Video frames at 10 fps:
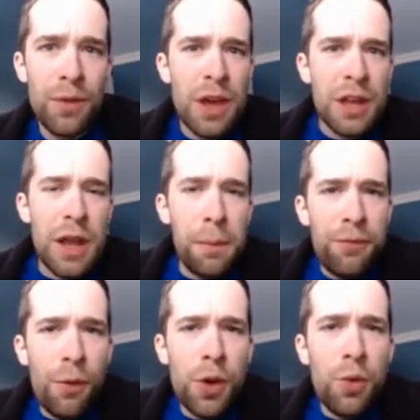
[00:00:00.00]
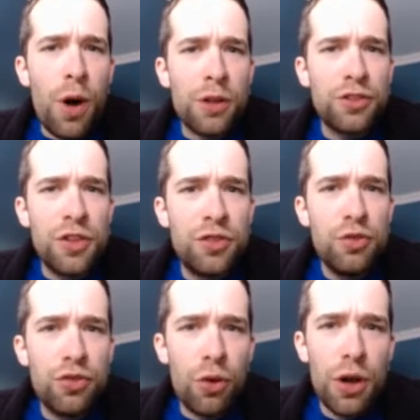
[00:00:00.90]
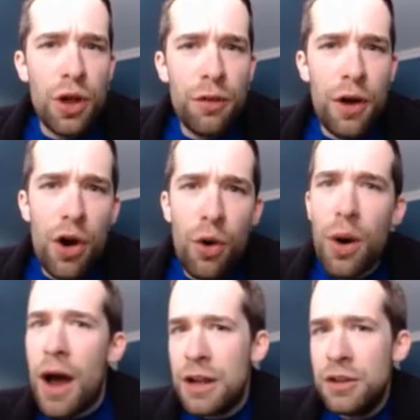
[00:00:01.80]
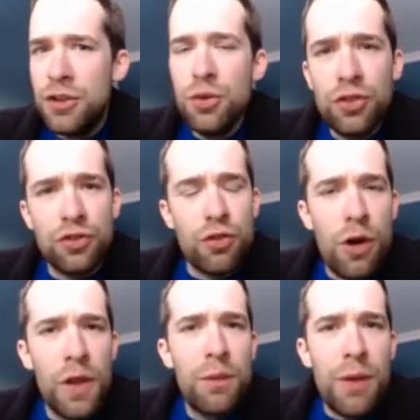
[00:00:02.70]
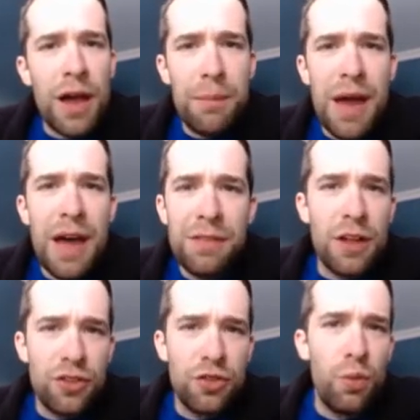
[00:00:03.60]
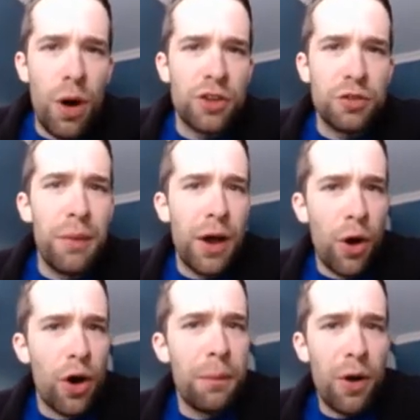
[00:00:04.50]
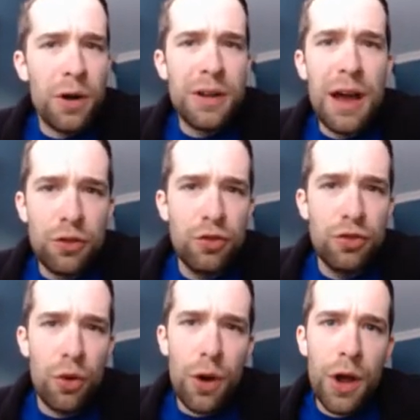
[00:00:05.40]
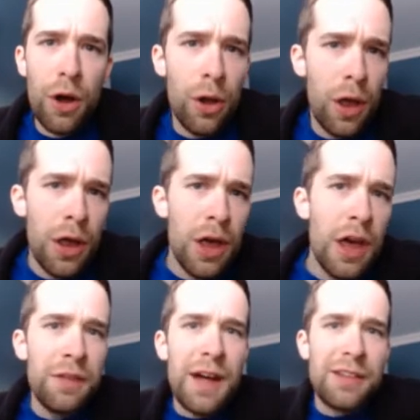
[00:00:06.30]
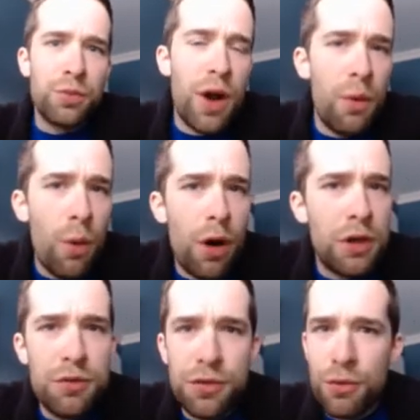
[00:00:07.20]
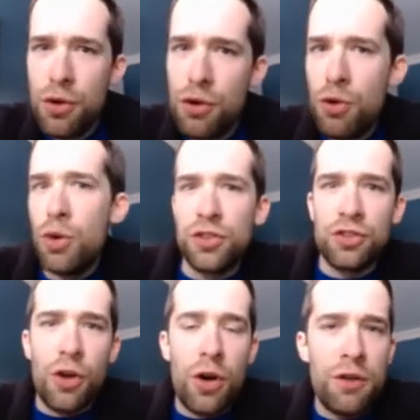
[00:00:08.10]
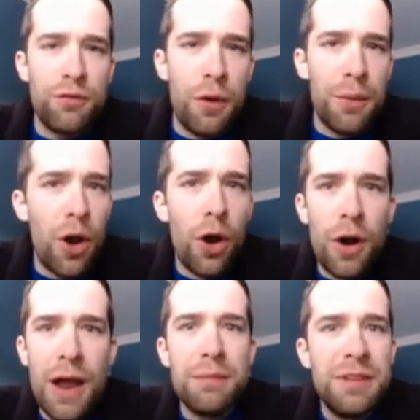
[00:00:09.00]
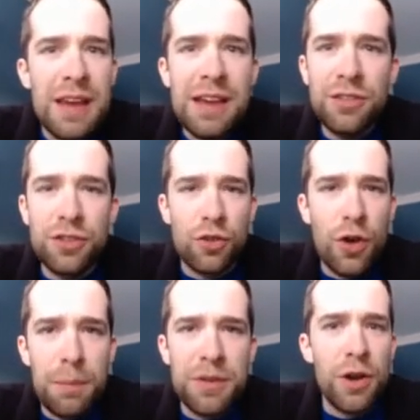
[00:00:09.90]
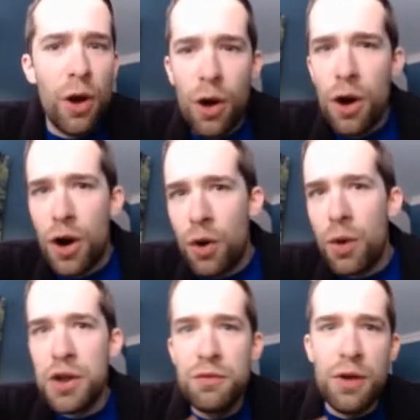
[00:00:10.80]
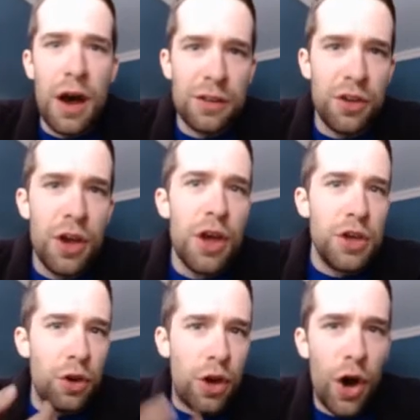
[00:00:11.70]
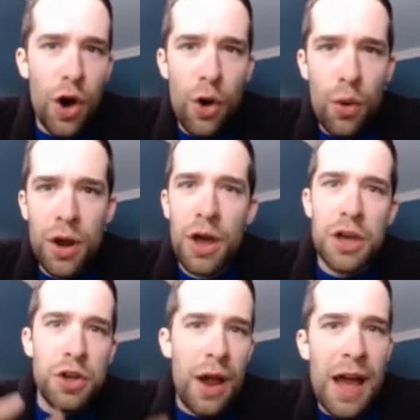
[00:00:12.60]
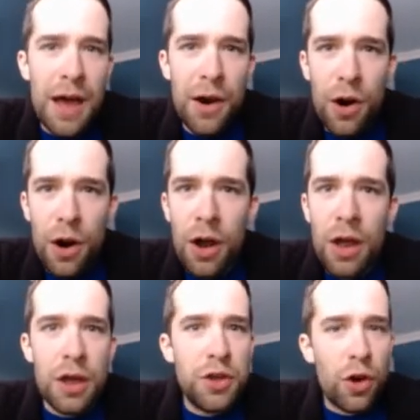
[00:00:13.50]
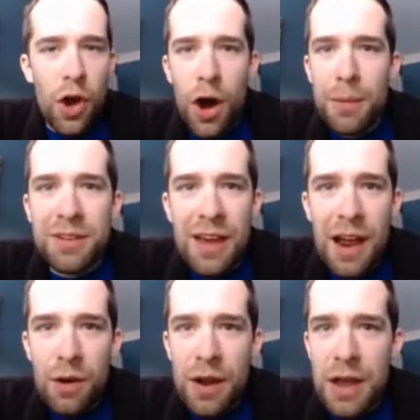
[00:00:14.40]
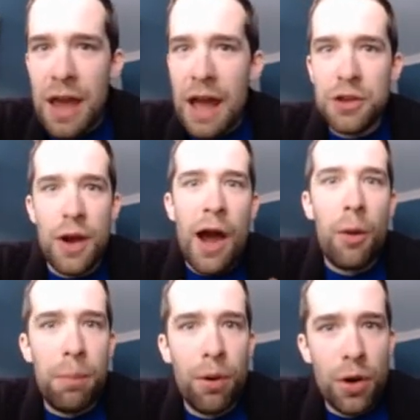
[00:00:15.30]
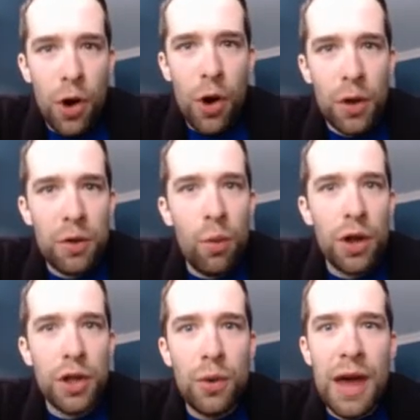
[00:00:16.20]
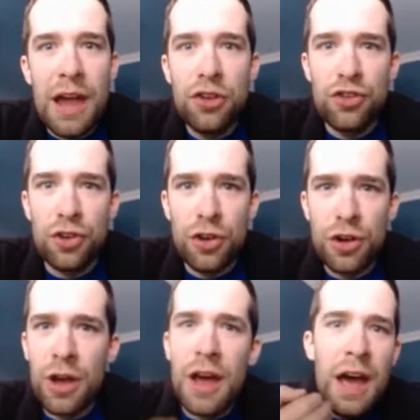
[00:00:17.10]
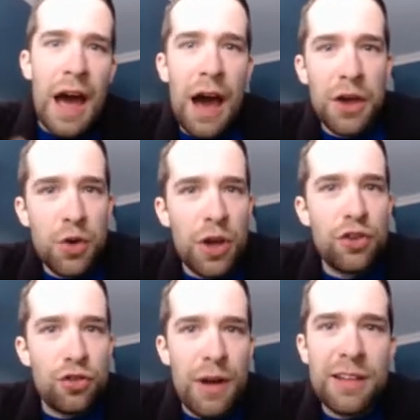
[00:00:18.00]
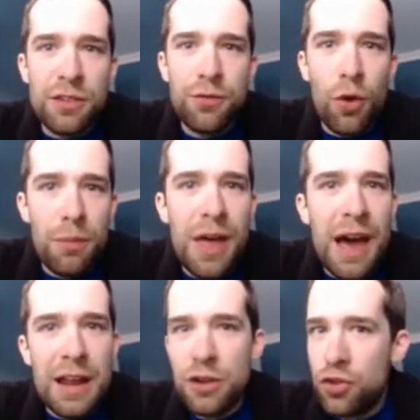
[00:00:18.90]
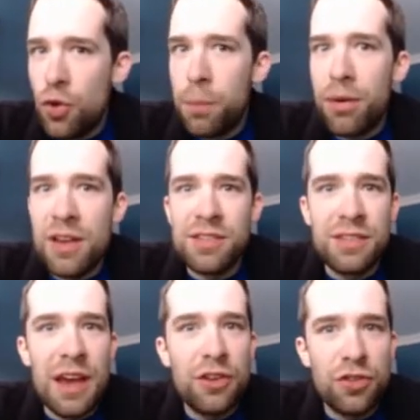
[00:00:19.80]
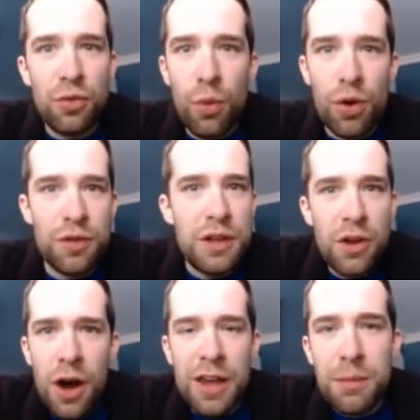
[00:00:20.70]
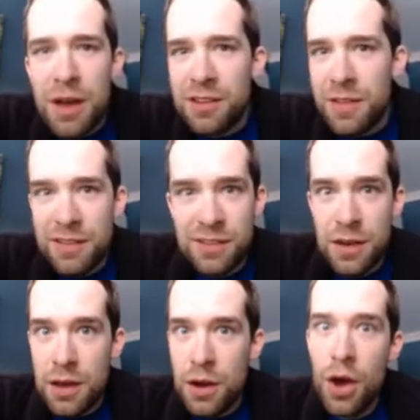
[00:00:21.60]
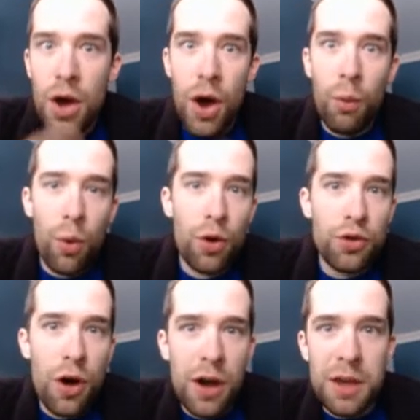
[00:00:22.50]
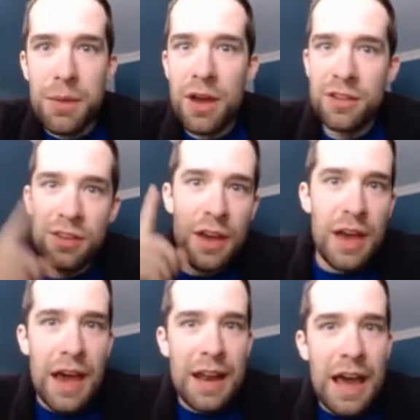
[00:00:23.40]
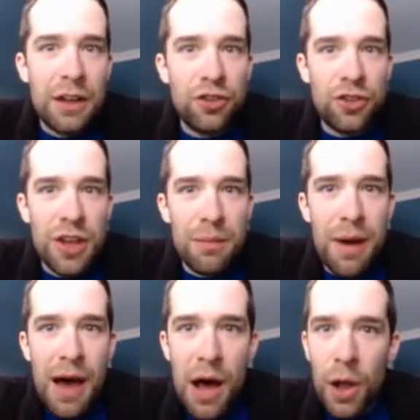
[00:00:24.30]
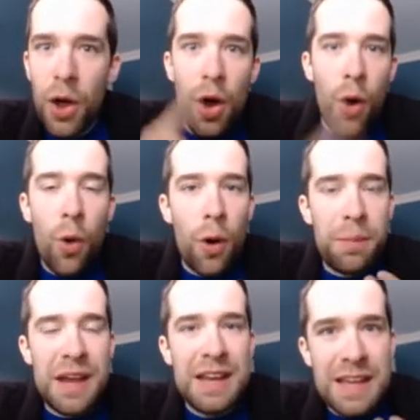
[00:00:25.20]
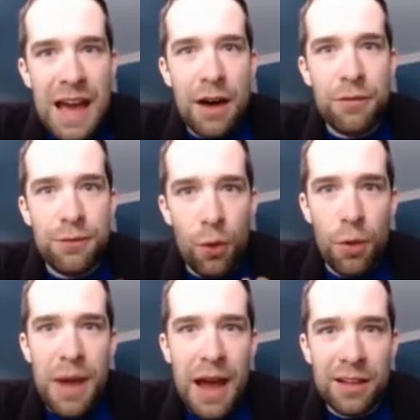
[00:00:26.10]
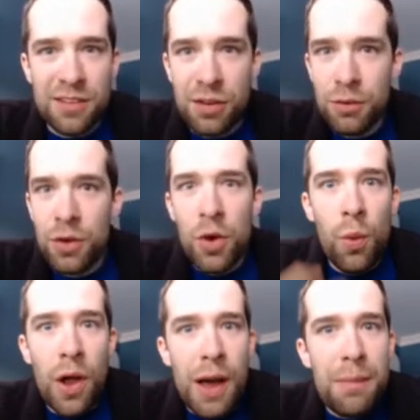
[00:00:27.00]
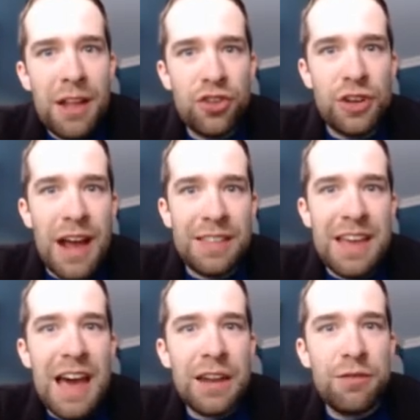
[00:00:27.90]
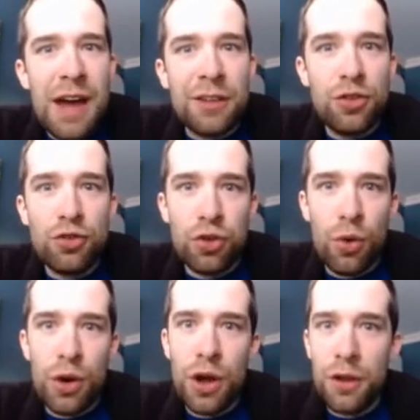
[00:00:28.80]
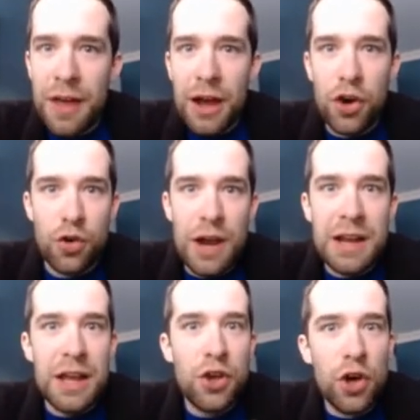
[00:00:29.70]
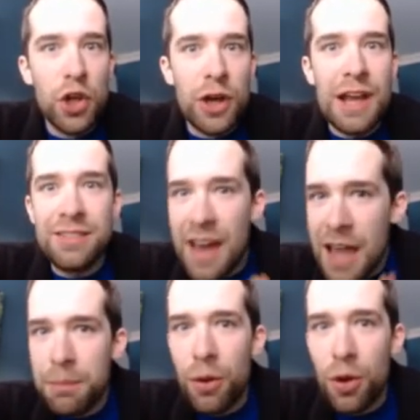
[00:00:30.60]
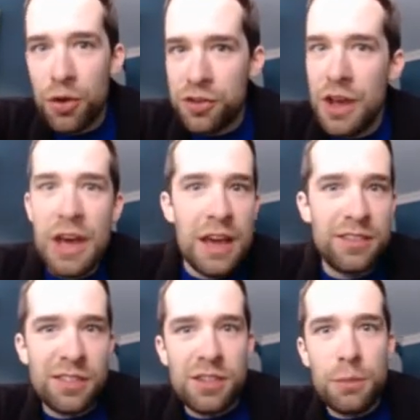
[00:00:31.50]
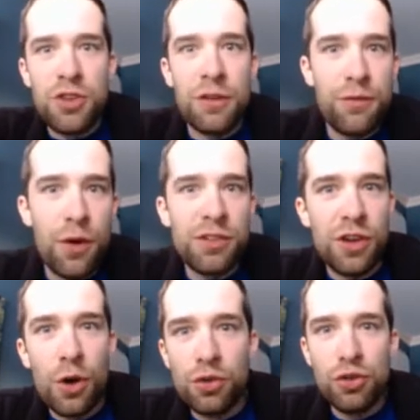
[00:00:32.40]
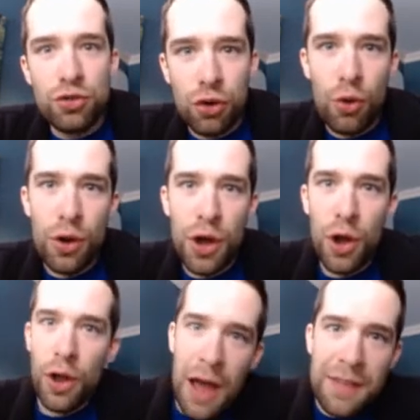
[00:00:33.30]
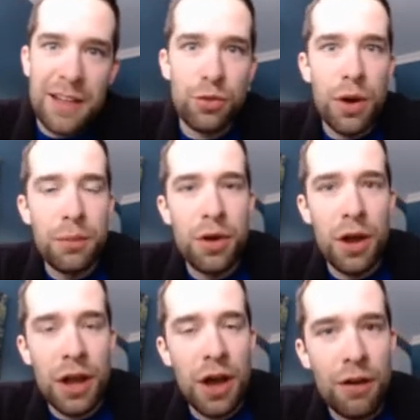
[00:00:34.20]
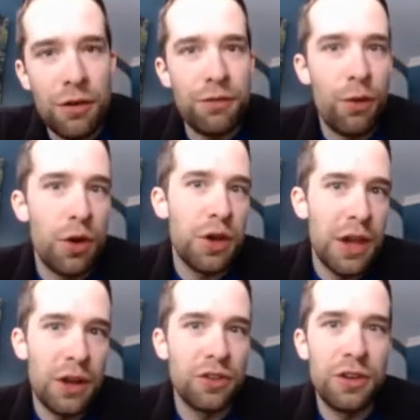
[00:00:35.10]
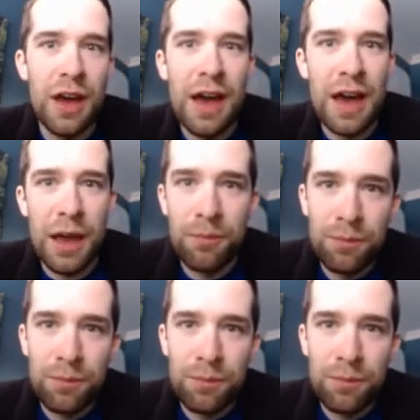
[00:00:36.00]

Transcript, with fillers: Now, before you watch this tutorial, though, I do strongly recommend that you watch my R Markdown tutorial. That's where I walk you through starting from an RMD script in R where you've got your code, your header, your commentary, and your output all in one location, how you can transform that into a presentation-worthy document that's in a Word document, an HTML, or a PDF format. Well, I mentioned at the end of that tutorial that creating good-looking tables is a subject for its own tutorial, and that's what I'm going to cover for you here today.